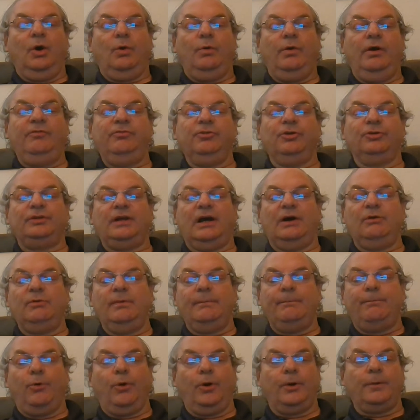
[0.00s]
we've learned how
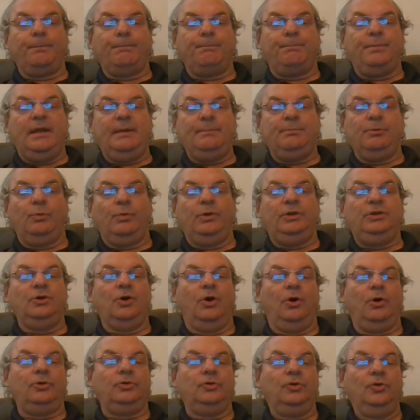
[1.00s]
important people we
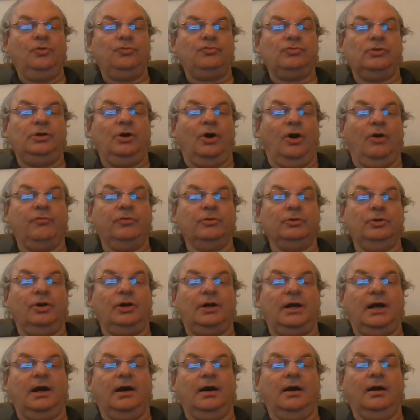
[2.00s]
usually
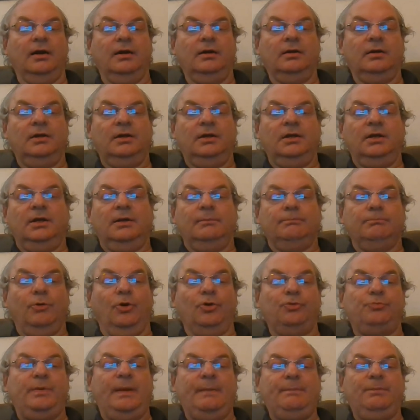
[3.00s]
overlook are.
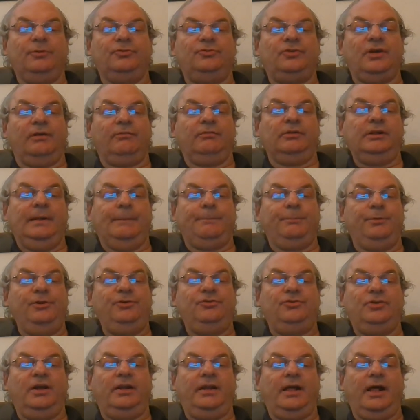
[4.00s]
Most people generally
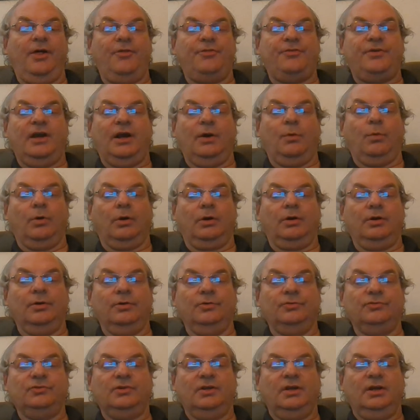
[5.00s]
appreciate healthcare
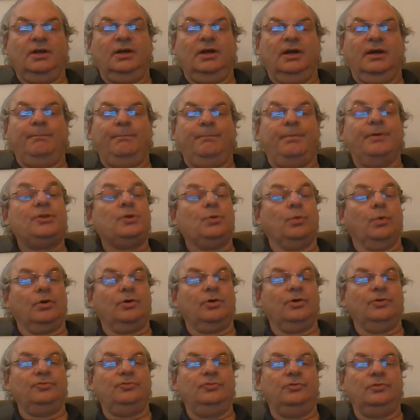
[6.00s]
workers, but the
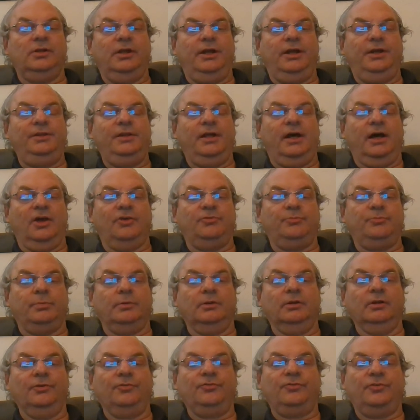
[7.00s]
workers who clean the
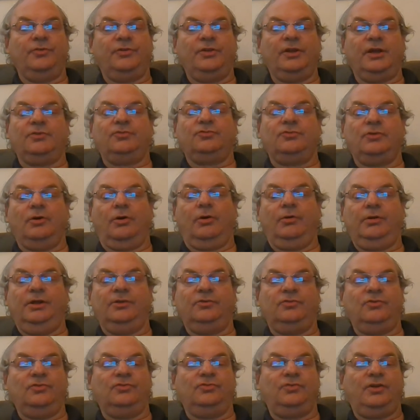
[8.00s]
hospitals, the
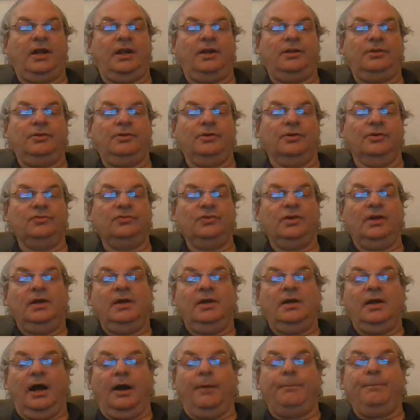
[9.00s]
custodians and janitors,
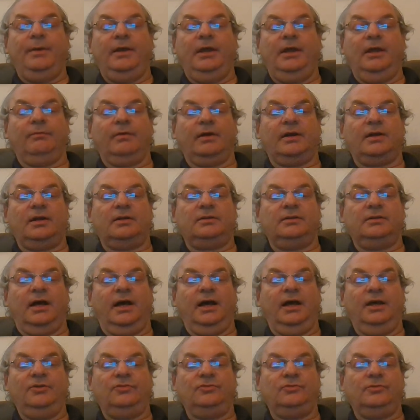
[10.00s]
are being
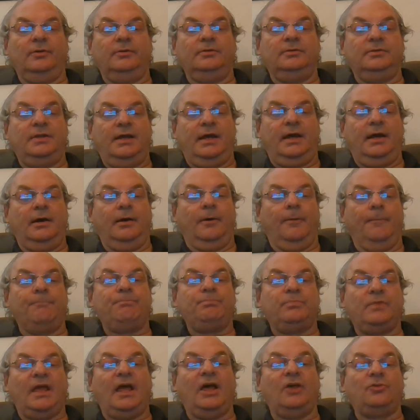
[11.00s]
recognized now
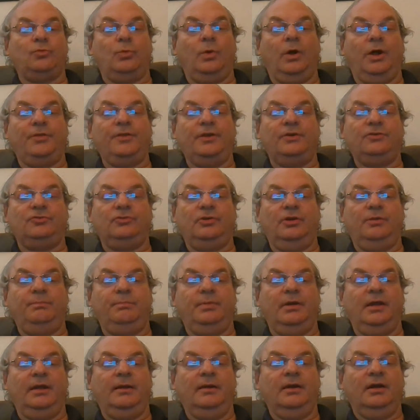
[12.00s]
as well they should
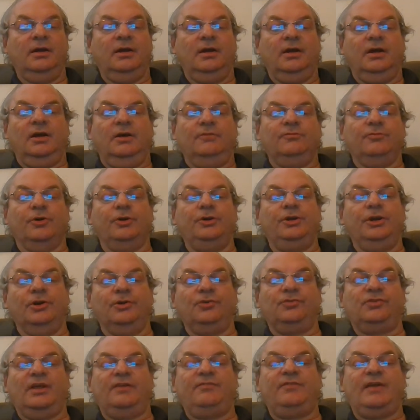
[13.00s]
be. For
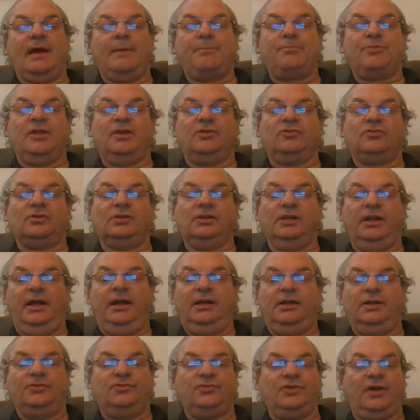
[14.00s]
years they've kept things
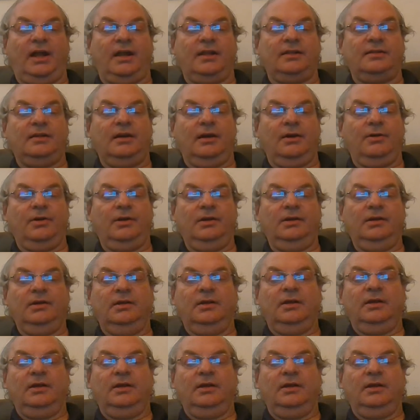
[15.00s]
clean and sanitary,